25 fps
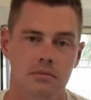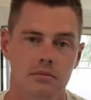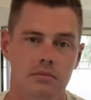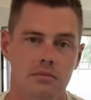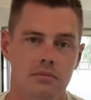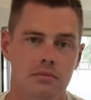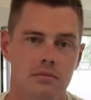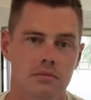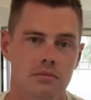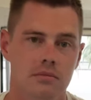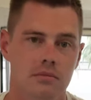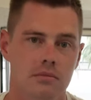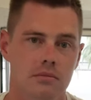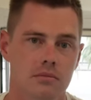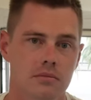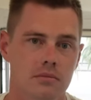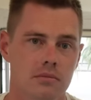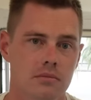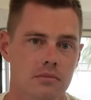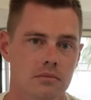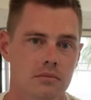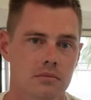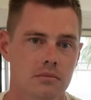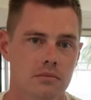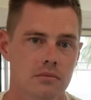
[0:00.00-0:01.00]

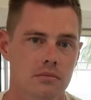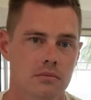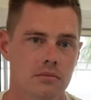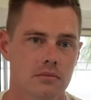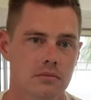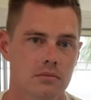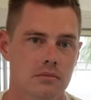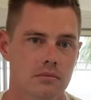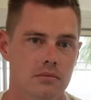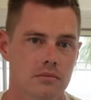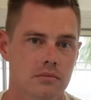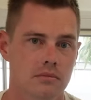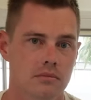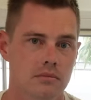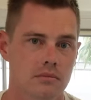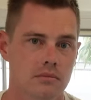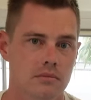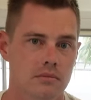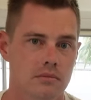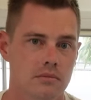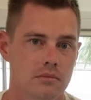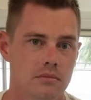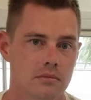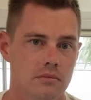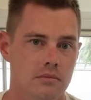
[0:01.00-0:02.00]

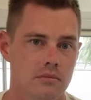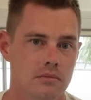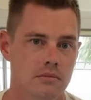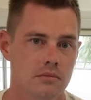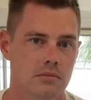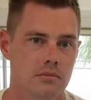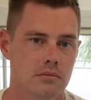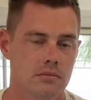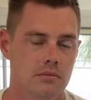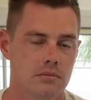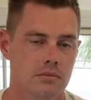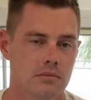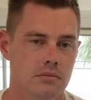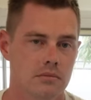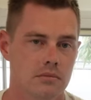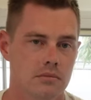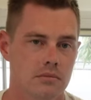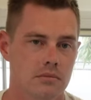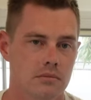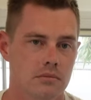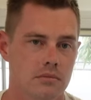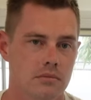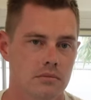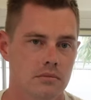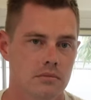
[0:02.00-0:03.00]

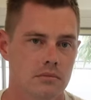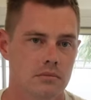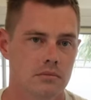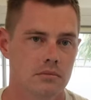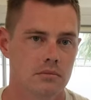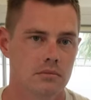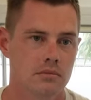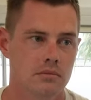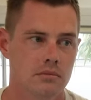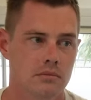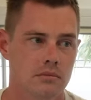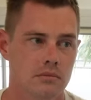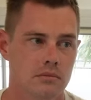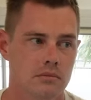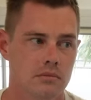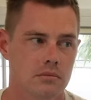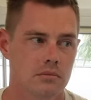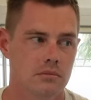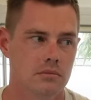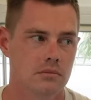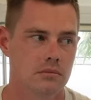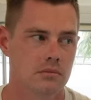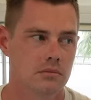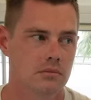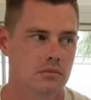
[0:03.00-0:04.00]

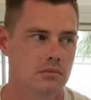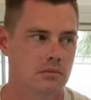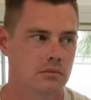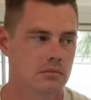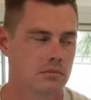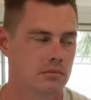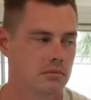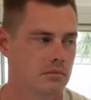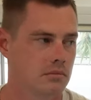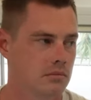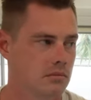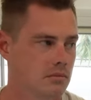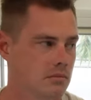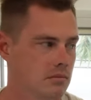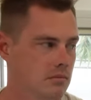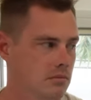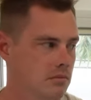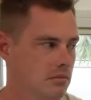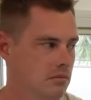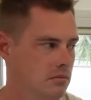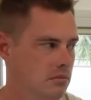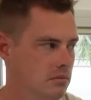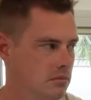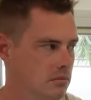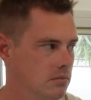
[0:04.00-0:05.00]

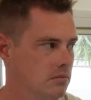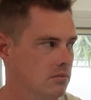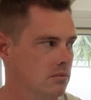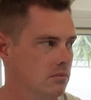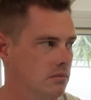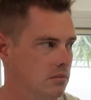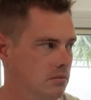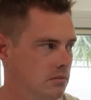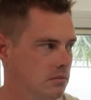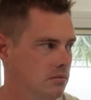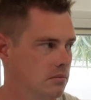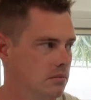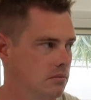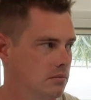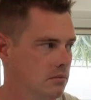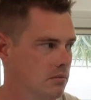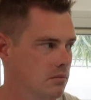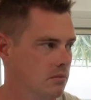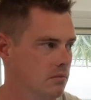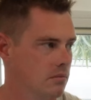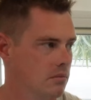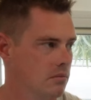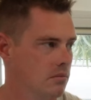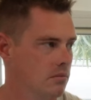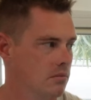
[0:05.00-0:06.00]

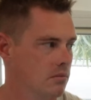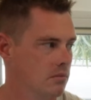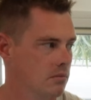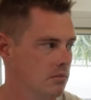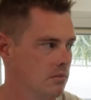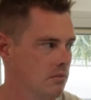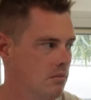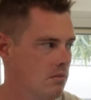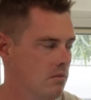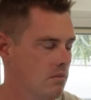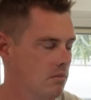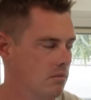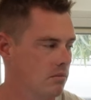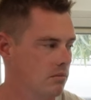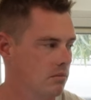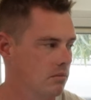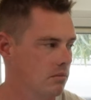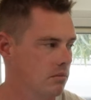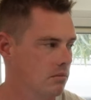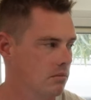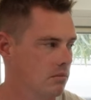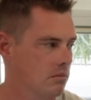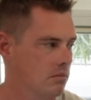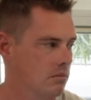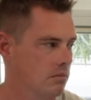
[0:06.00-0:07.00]

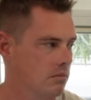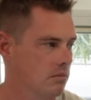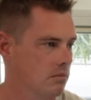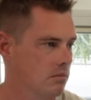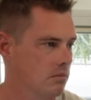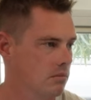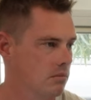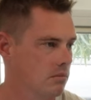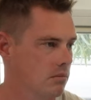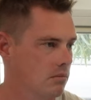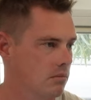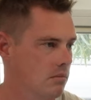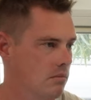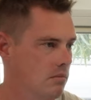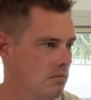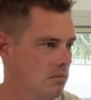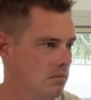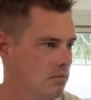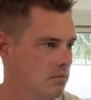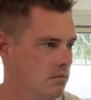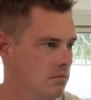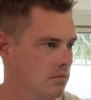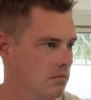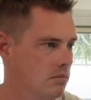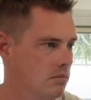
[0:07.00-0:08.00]
The person shown says nothing.